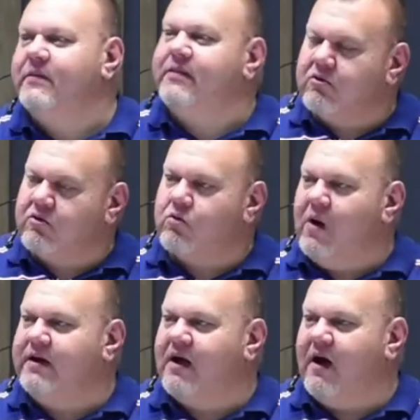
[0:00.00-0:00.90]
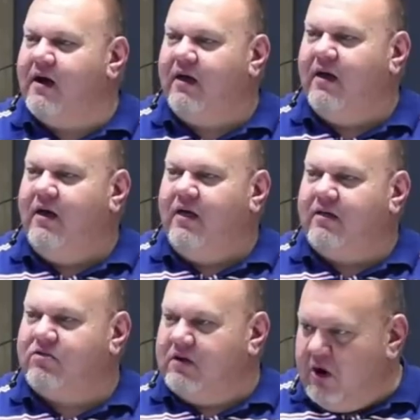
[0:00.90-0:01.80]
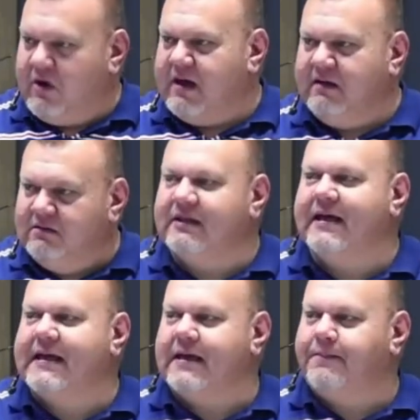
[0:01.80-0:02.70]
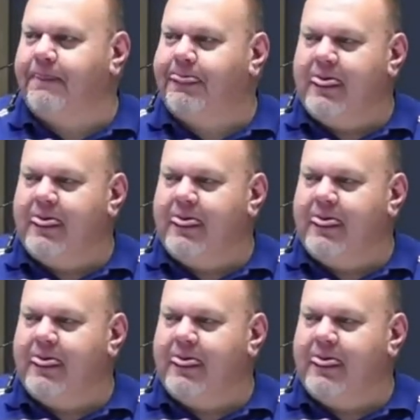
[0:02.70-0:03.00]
and there was one guy that said, Okay, he'll take him.